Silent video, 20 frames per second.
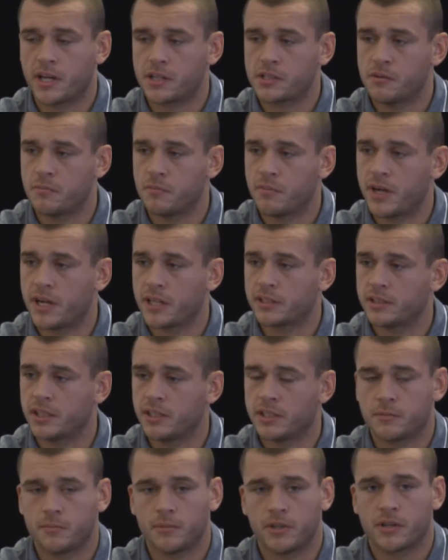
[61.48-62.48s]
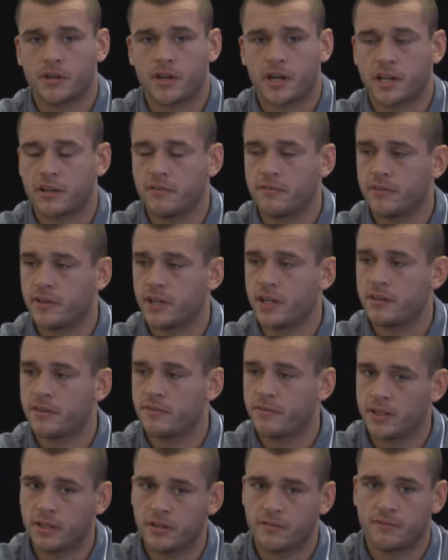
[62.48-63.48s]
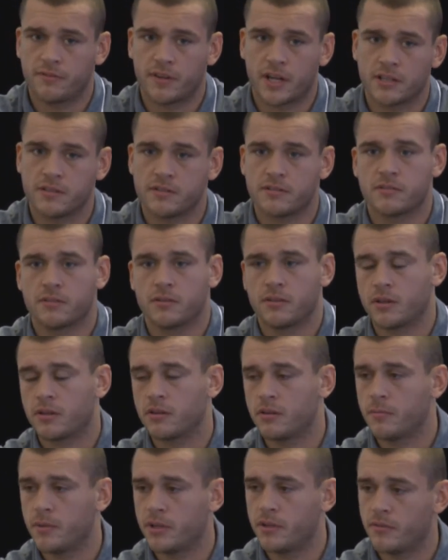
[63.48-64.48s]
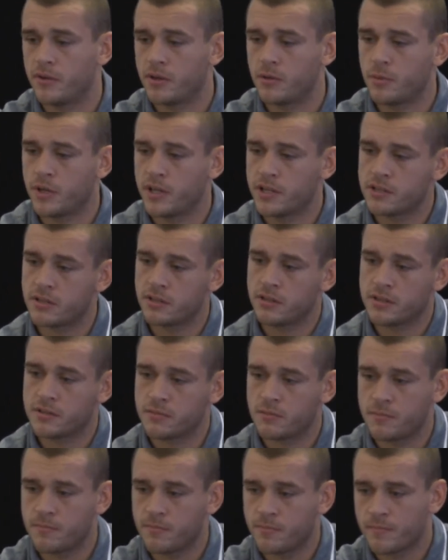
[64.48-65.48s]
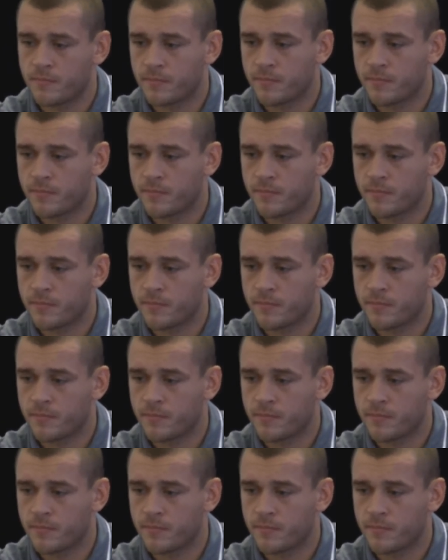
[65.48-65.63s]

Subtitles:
action-packed, and it's gonna be a cracking fight. I think the fans are gonna be the real winners on this one.